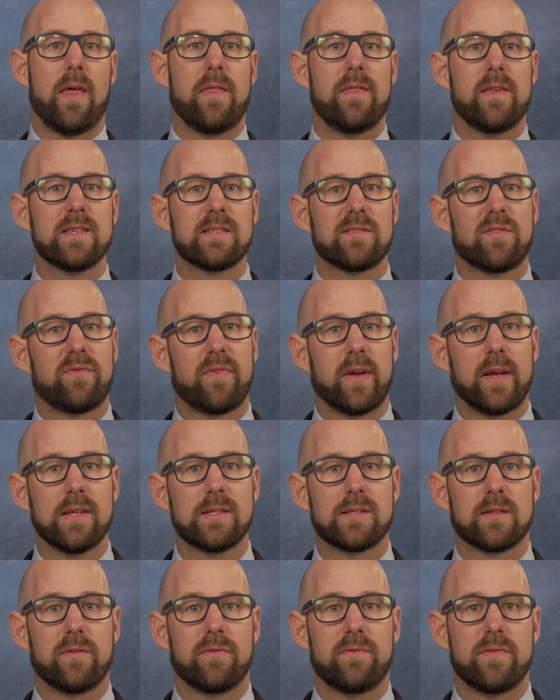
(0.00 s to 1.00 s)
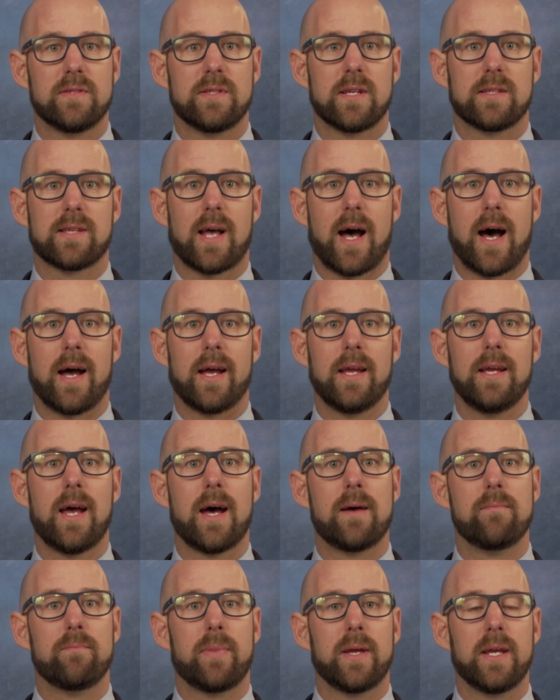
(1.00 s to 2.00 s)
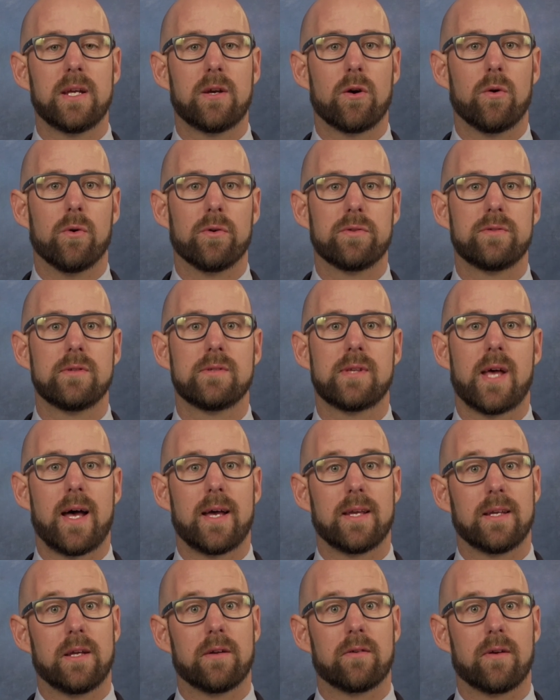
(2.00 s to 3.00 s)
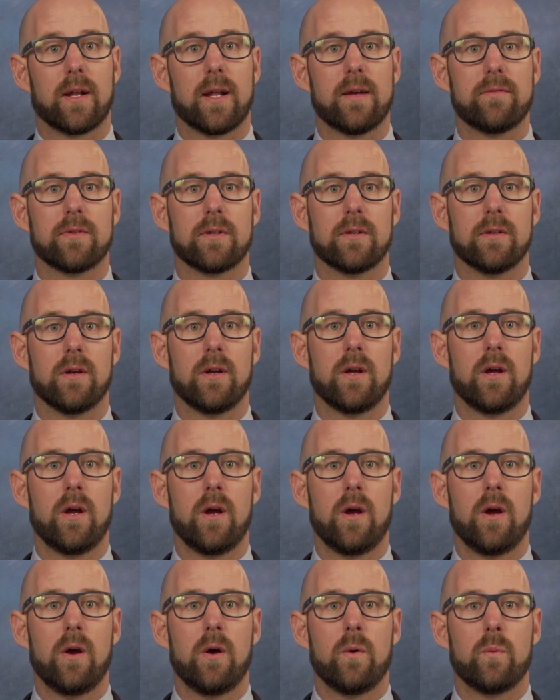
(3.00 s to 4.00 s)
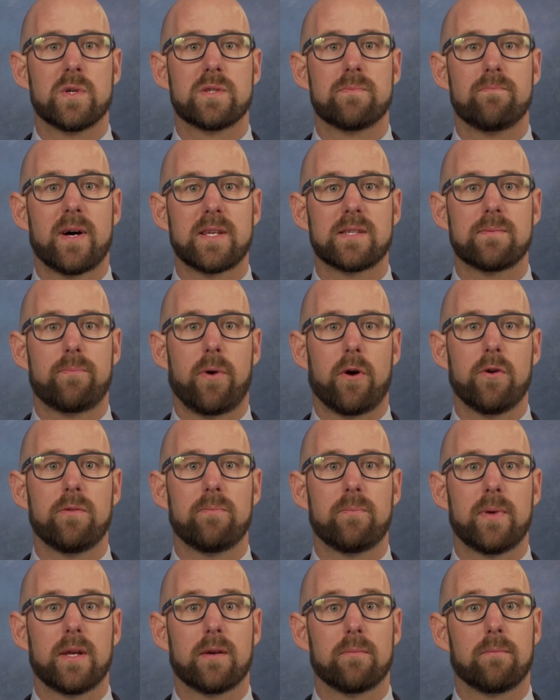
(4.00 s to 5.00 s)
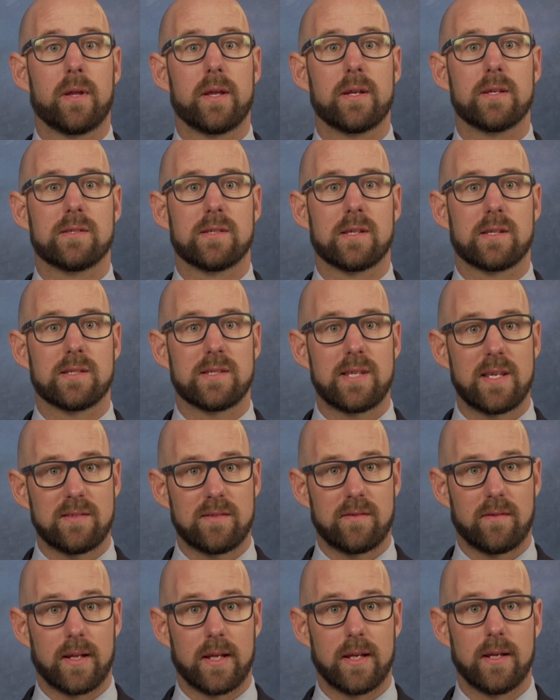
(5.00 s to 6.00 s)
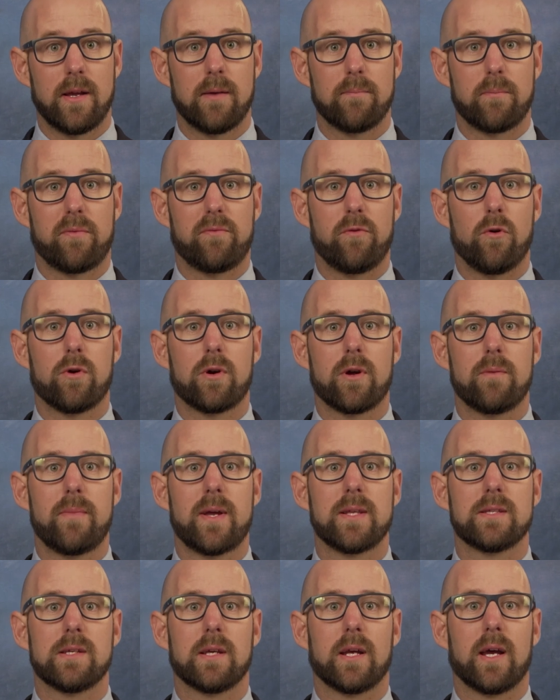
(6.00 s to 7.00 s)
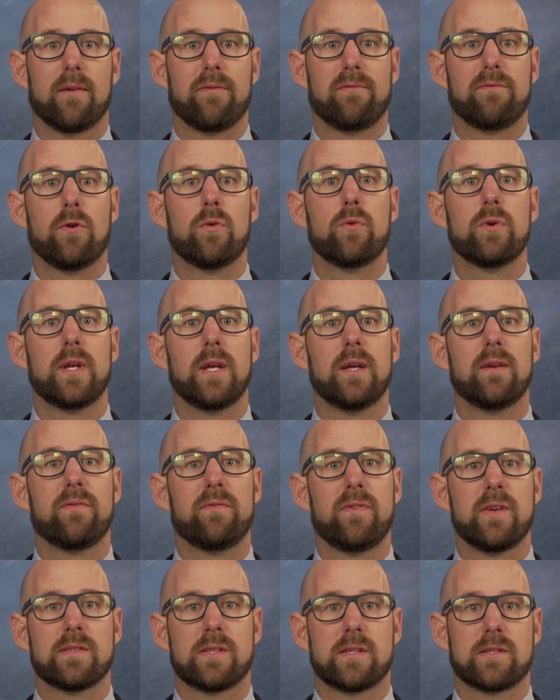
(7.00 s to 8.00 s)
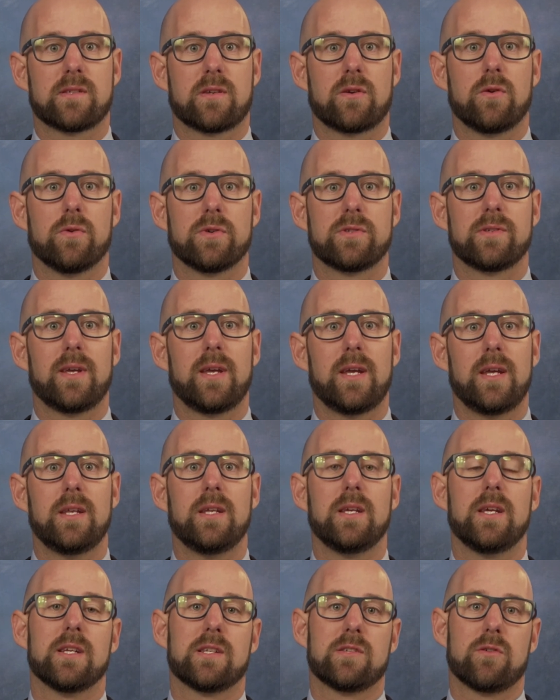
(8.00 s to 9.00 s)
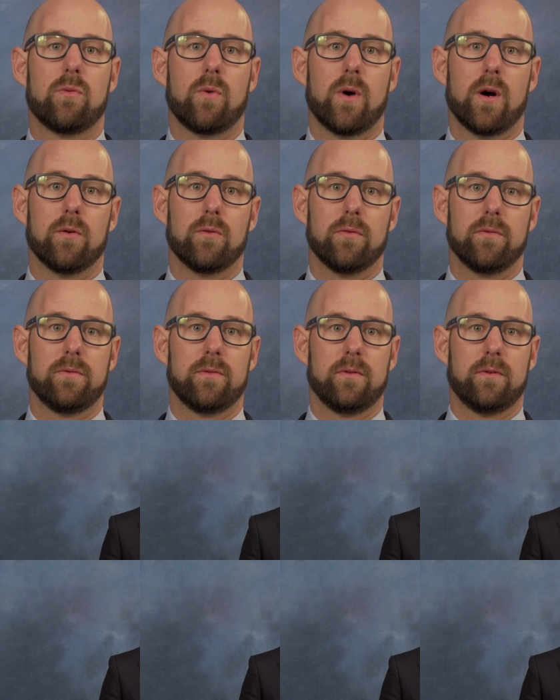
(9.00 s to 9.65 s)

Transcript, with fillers: This feeds the Physics A and B courses at Year 11, which must both be completed successfully before commencing a full year physics course in Year 12.